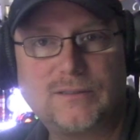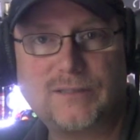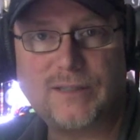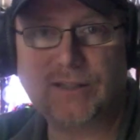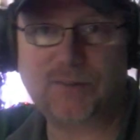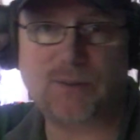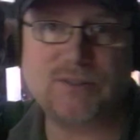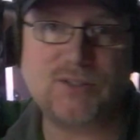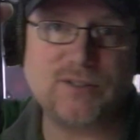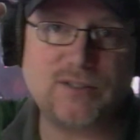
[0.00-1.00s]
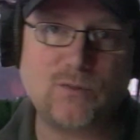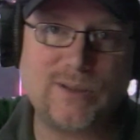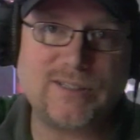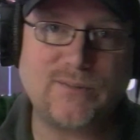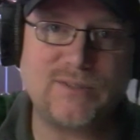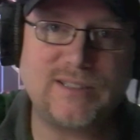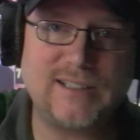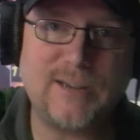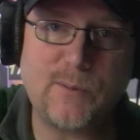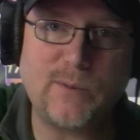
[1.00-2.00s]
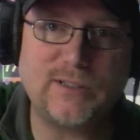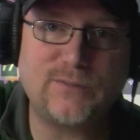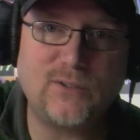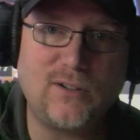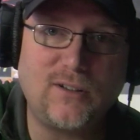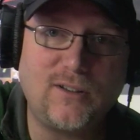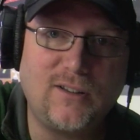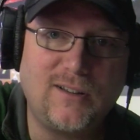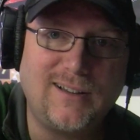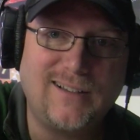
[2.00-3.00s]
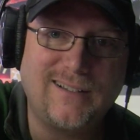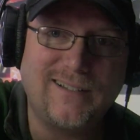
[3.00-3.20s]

It's a nice one. Cheers, everybody. 17. Keep your mugs full.